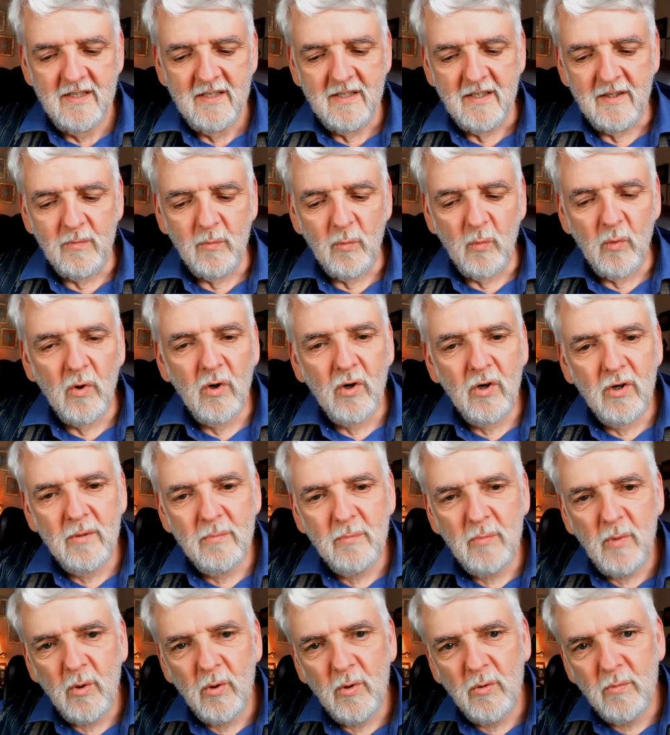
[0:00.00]
and
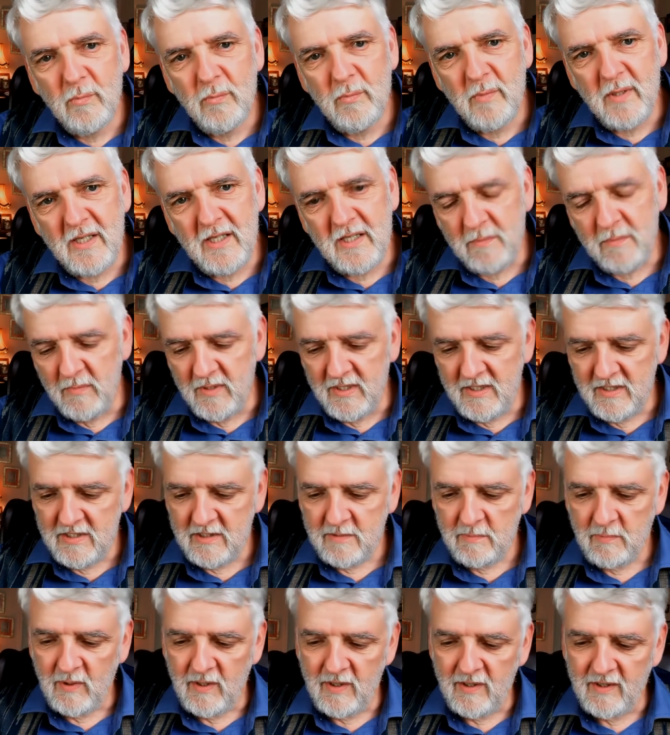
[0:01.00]
warm homemade mince
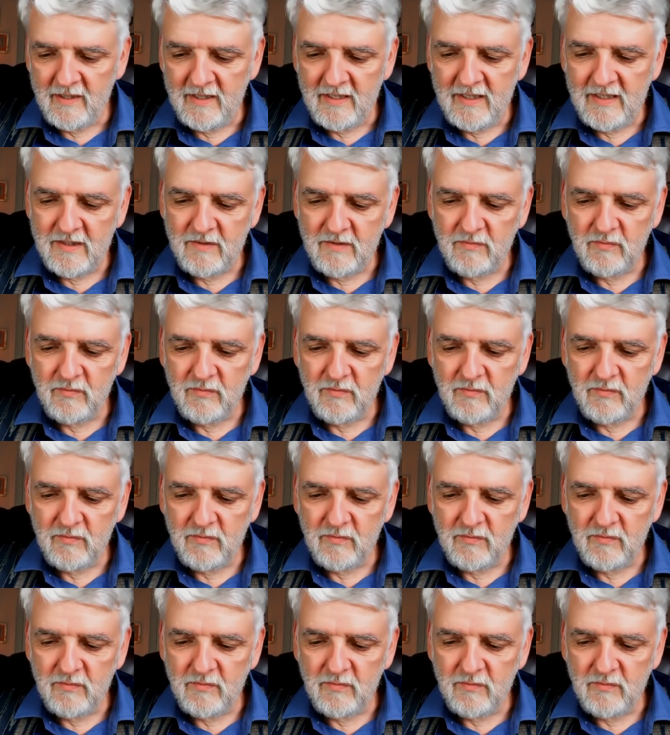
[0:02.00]
pies